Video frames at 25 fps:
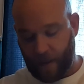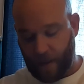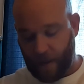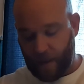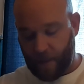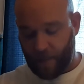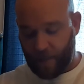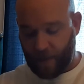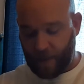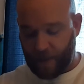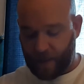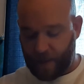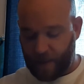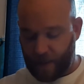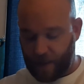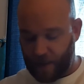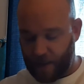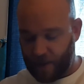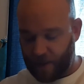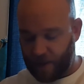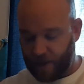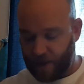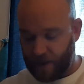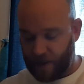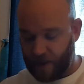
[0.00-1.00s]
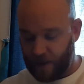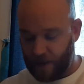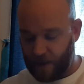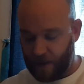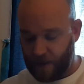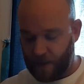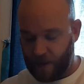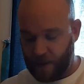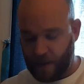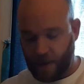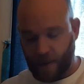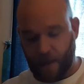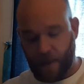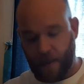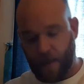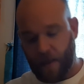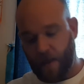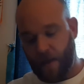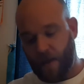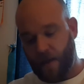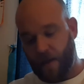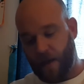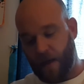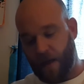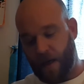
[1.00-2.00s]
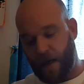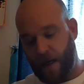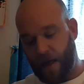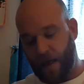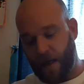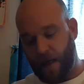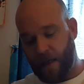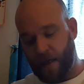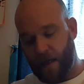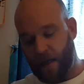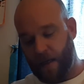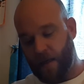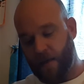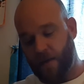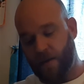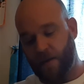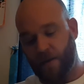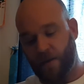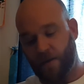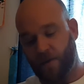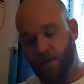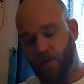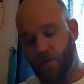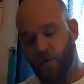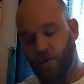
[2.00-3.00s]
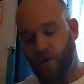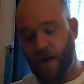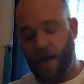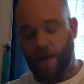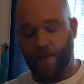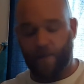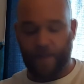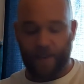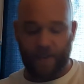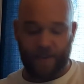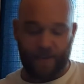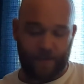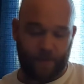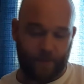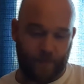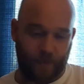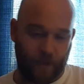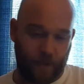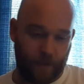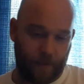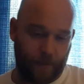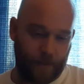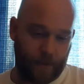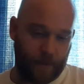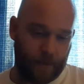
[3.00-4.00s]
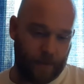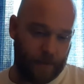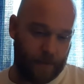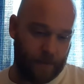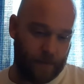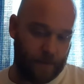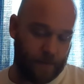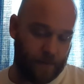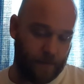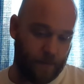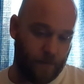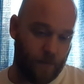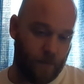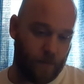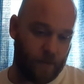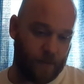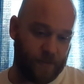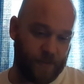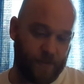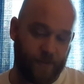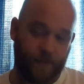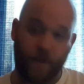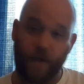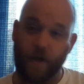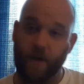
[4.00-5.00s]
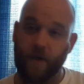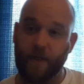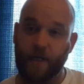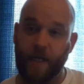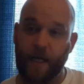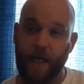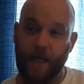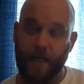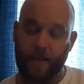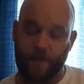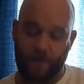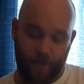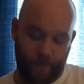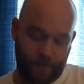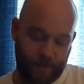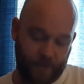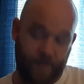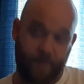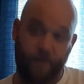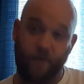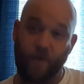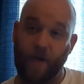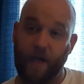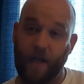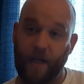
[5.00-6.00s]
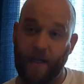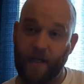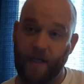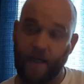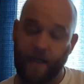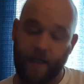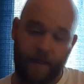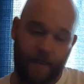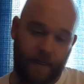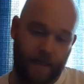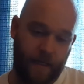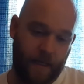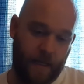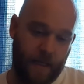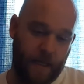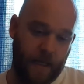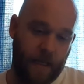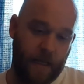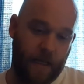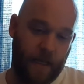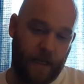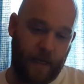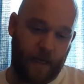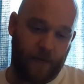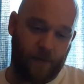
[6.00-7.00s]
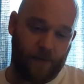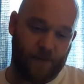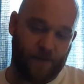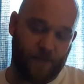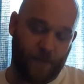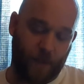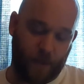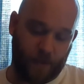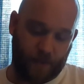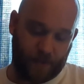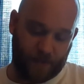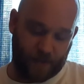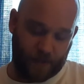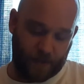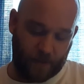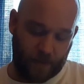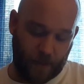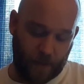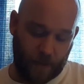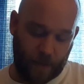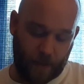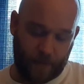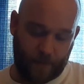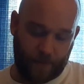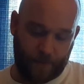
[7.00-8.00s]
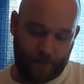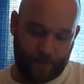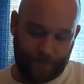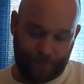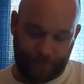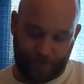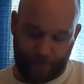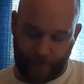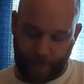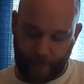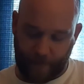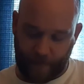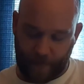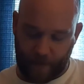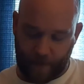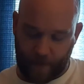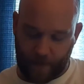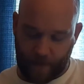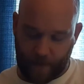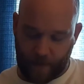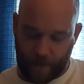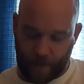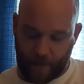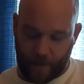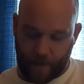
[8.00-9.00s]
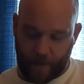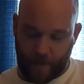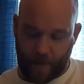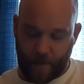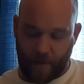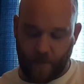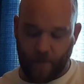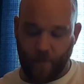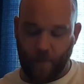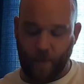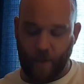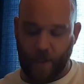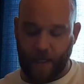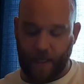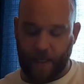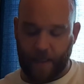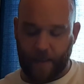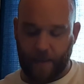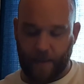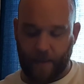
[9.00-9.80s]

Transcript: because I will grab me some bourbon or some cognac or some brandy, and I will smoke a cigar. But